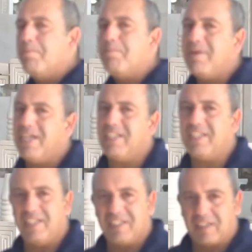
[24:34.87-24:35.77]

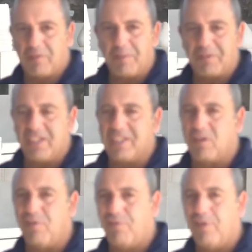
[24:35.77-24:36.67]
many inscriptions
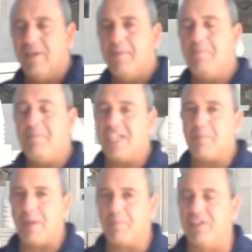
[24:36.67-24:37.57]
of
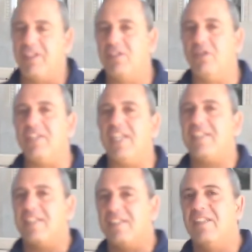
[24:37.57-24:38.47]
many people that
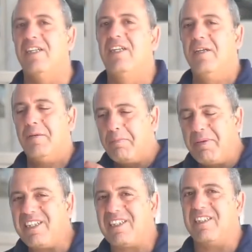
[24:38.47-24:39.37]
donated
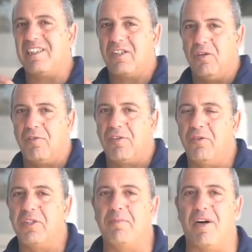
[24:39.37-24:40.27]
pieces of
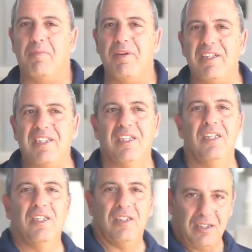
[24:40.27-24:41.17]
those marbles
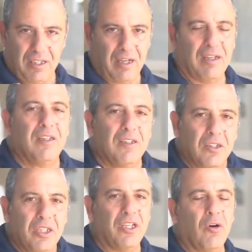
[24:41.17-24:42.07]

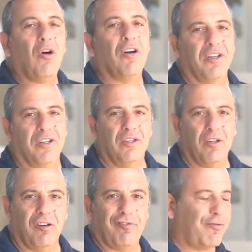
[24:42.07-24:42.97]
in honor
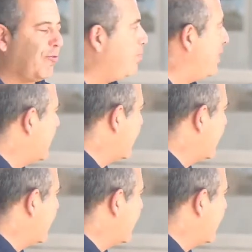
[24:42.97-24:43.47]
of Bet